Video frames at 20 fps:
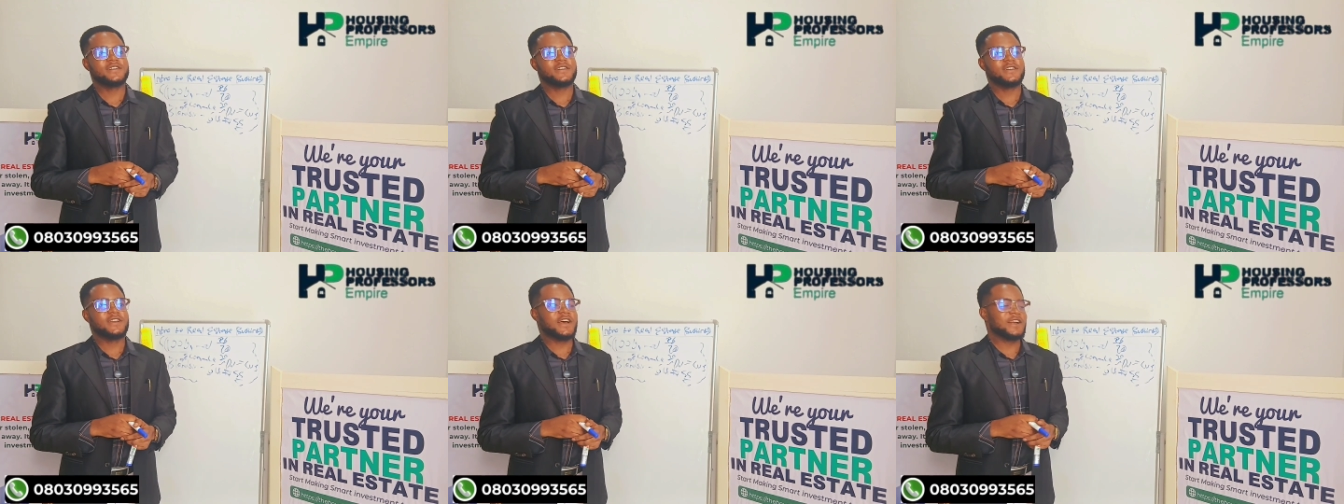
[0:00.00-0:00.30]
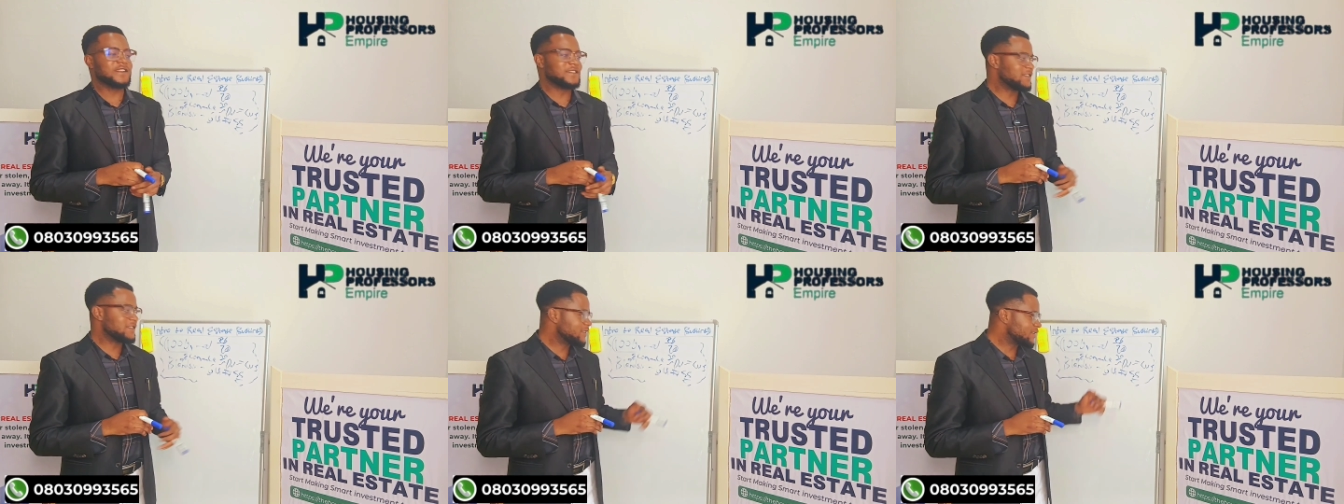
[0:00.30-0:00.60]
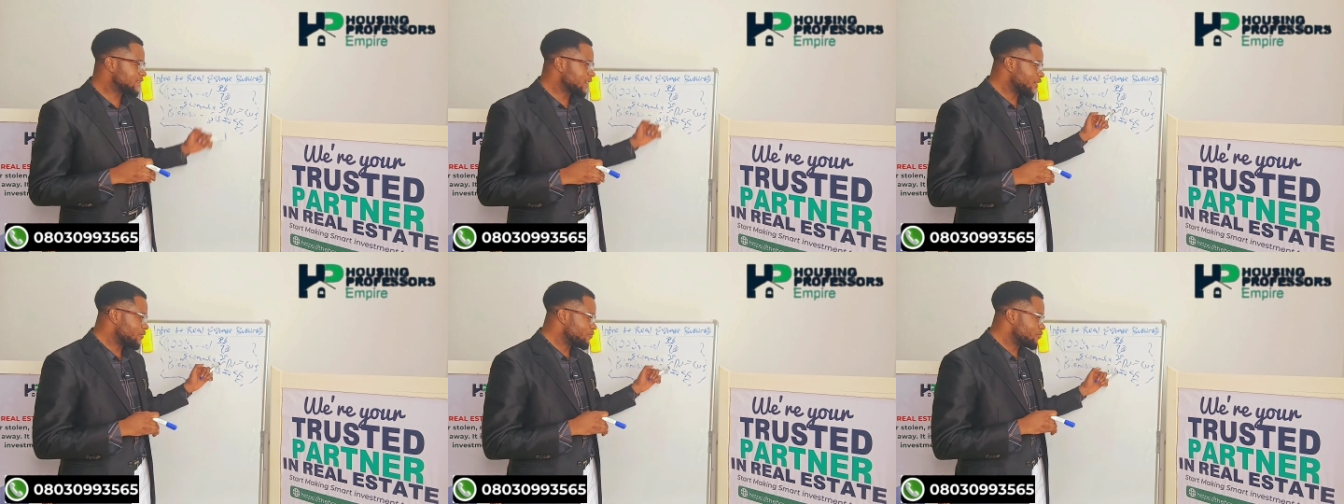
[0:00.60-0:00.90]
that
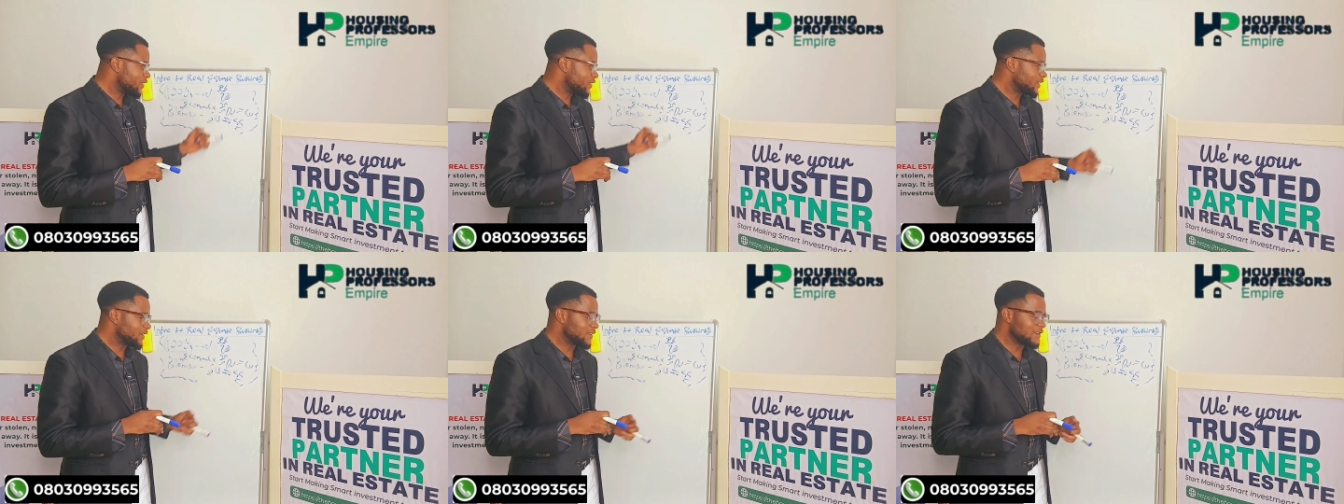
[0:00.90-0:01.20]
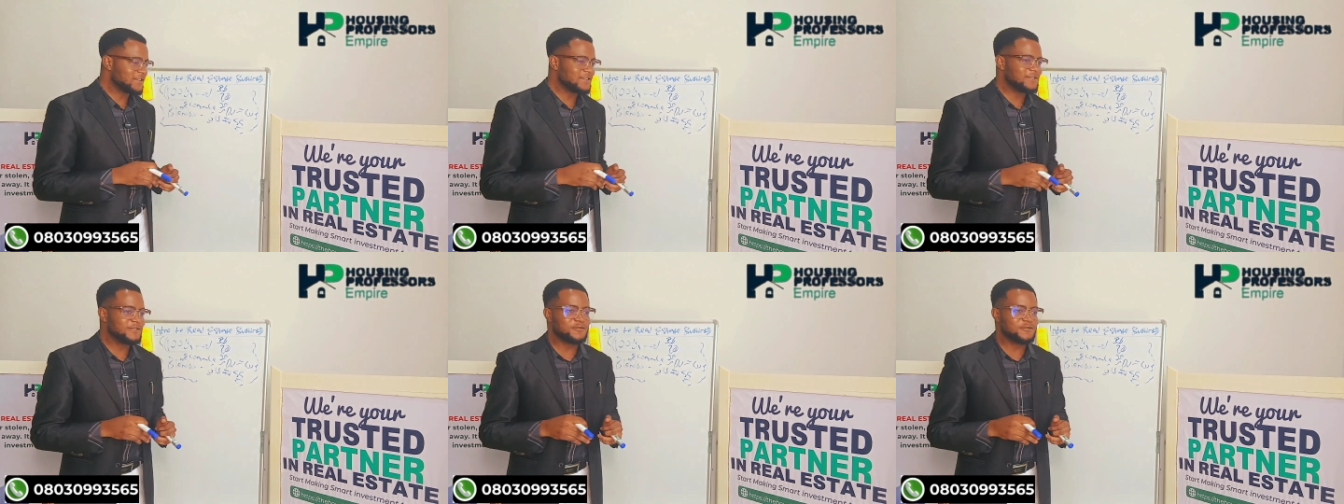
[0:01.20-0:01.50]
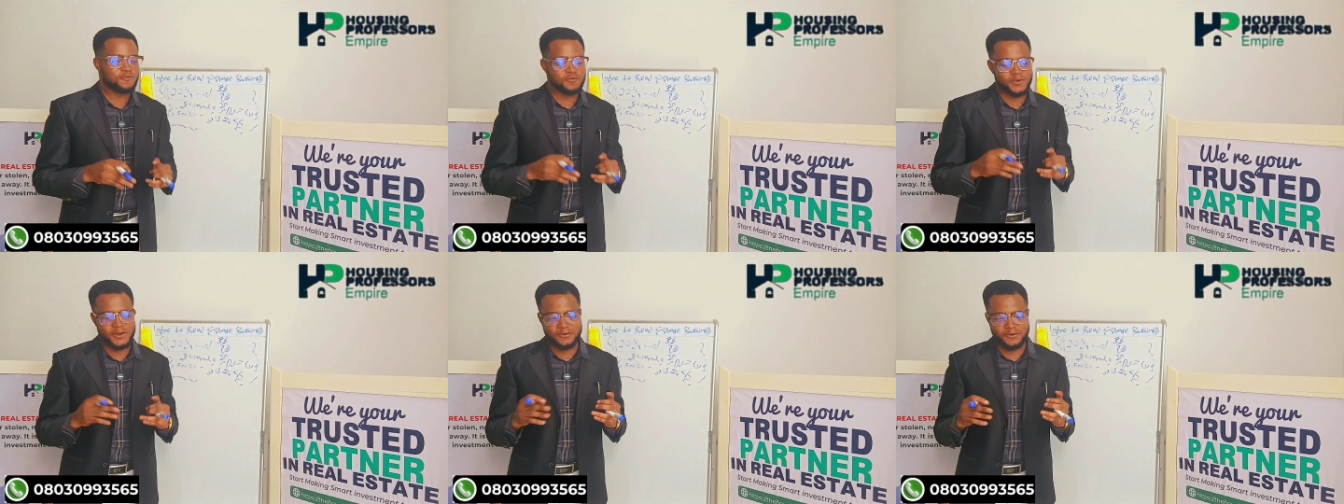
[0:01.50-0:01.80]
this I'm making
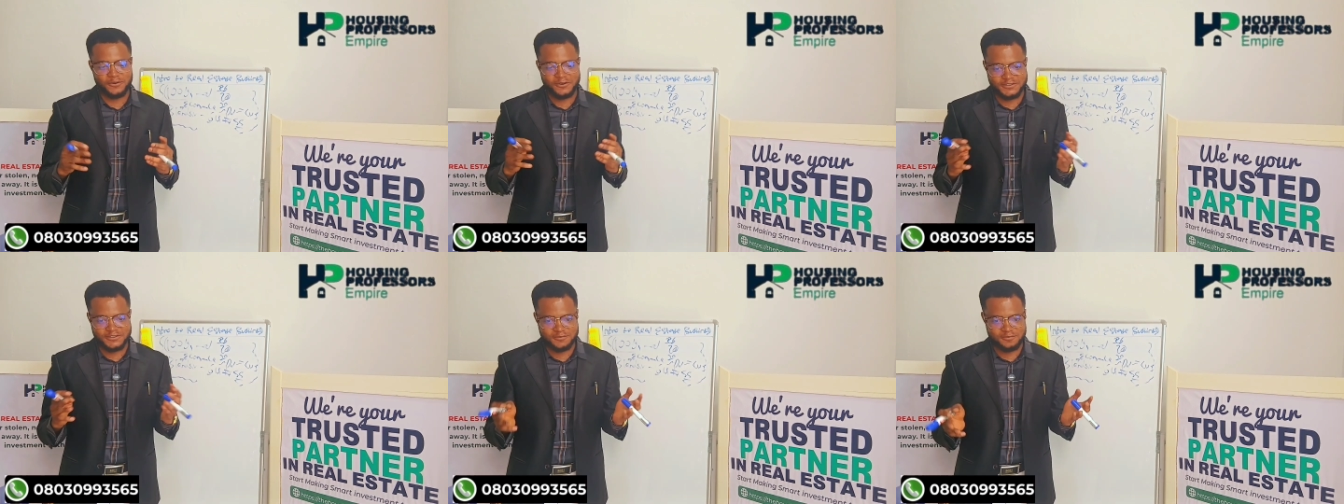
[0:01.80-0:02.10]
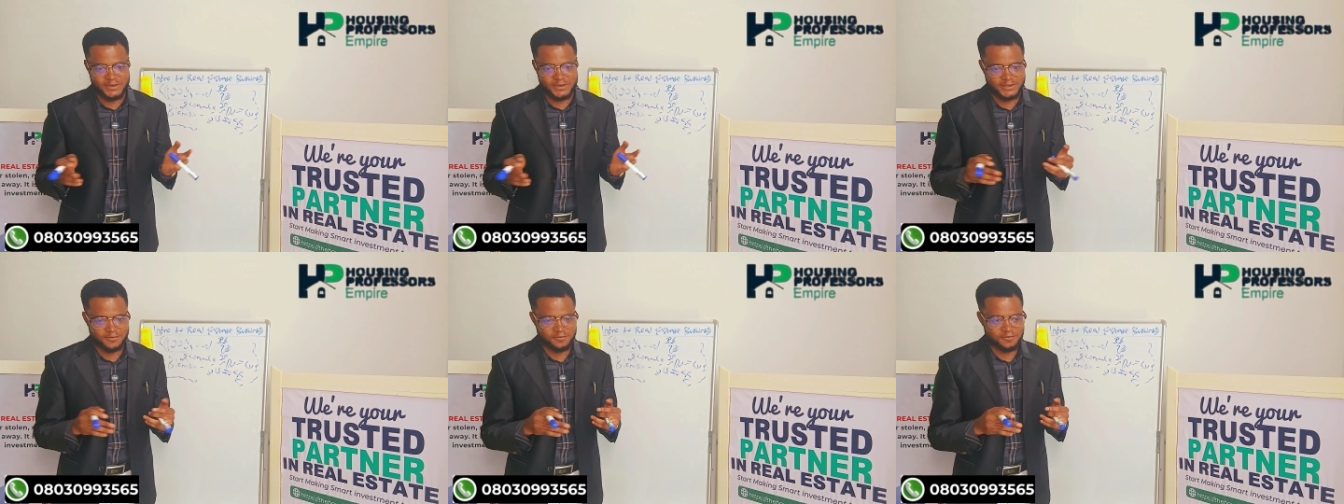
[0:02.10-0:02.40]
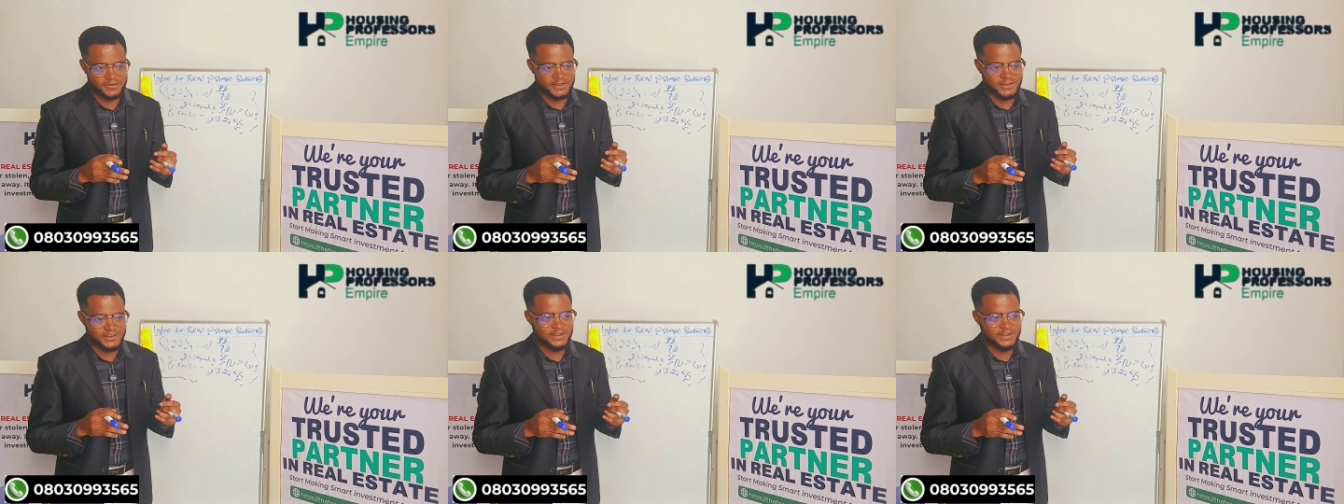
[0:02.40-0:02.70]
will not make
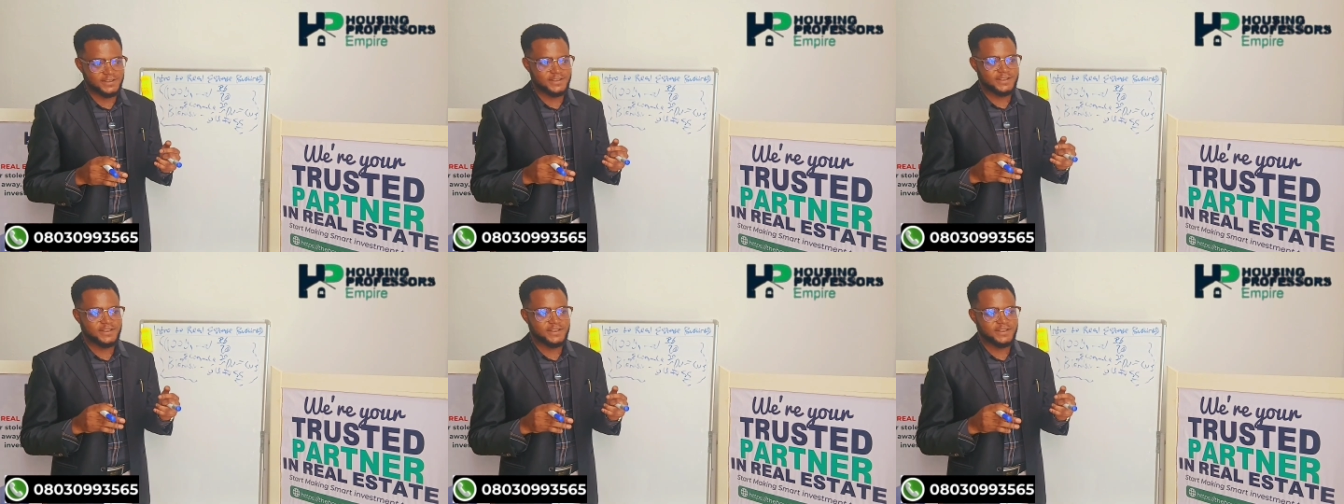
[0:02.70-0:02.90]
me